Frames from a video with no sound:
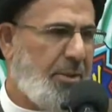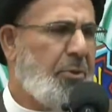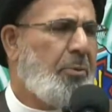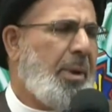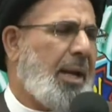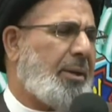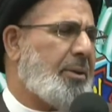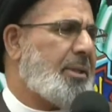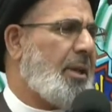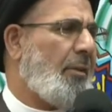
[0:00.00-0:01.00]
You make
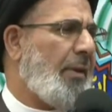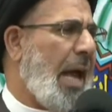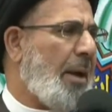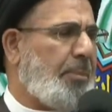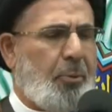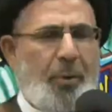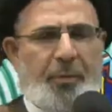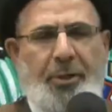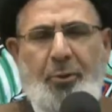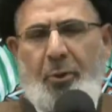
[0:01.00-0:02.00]
yourself happy
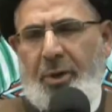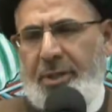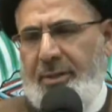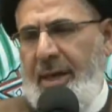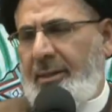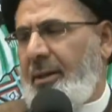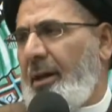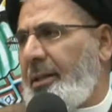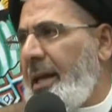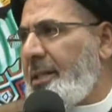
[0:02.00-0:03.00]
with the toys that
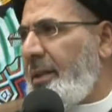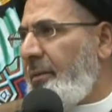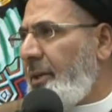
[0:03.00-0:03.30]
God has